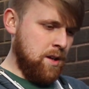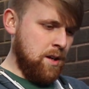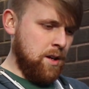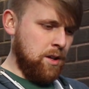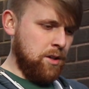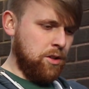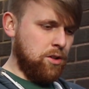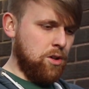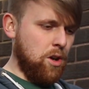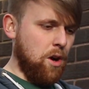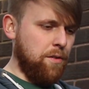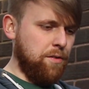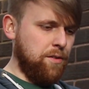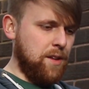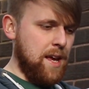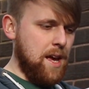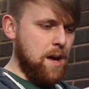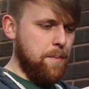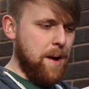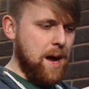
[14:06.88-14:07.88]

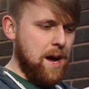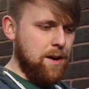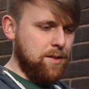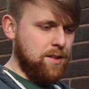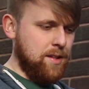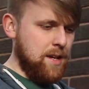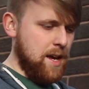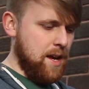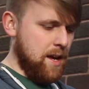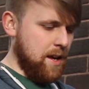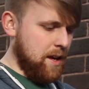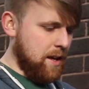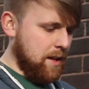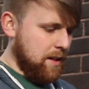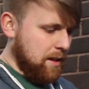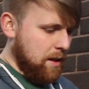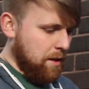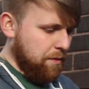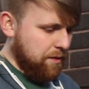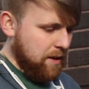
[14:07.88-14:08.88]
softie about it
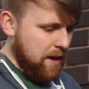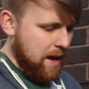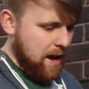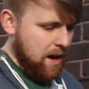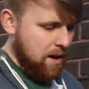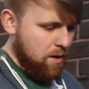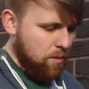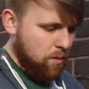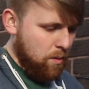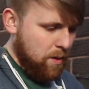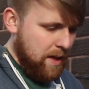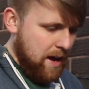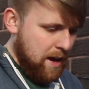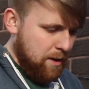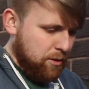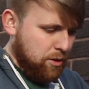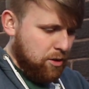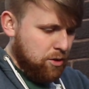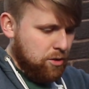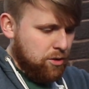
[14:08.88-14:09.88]
and lift it out
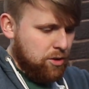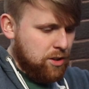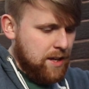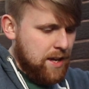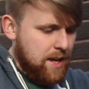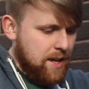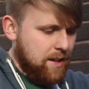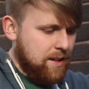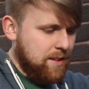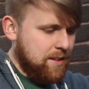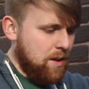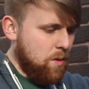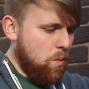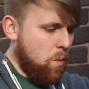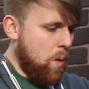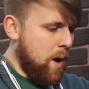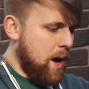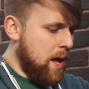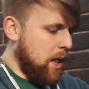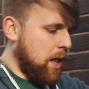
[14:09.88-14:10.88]
without touching it, because it
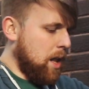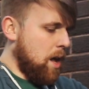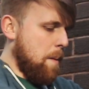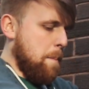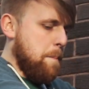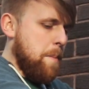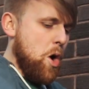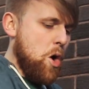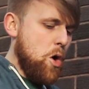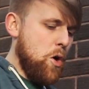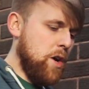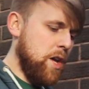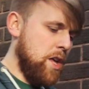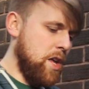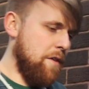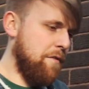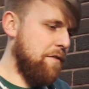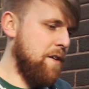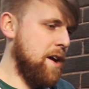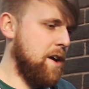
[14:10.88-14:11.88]
will burn
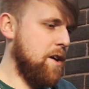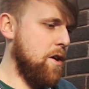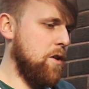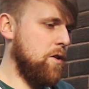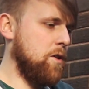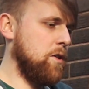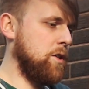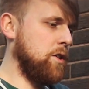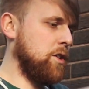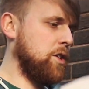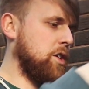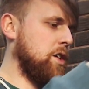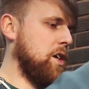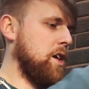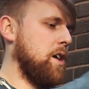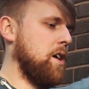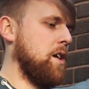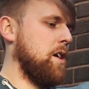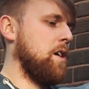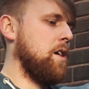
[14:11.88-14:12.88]
your fingers.
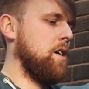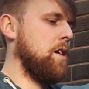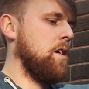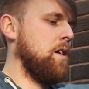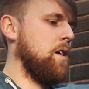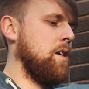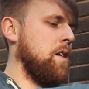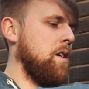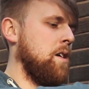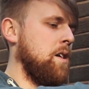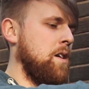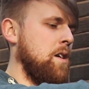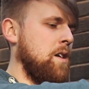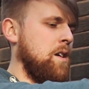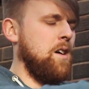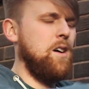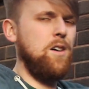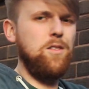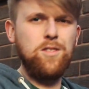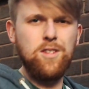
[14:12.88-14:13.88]

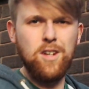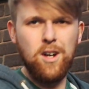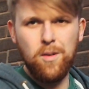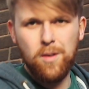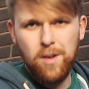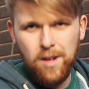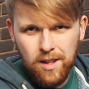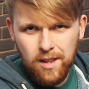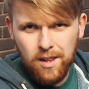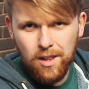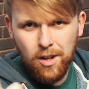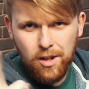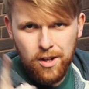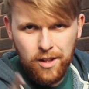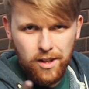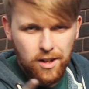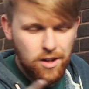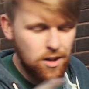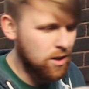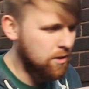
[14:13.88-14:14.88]
Also, look at
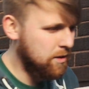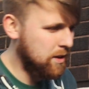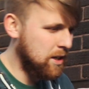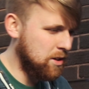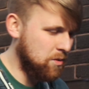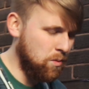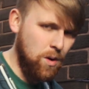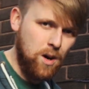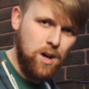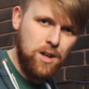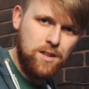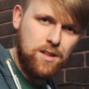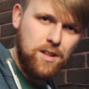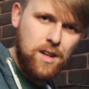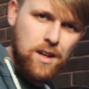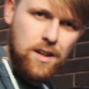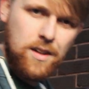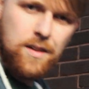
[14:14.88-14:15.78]
the colour of this water.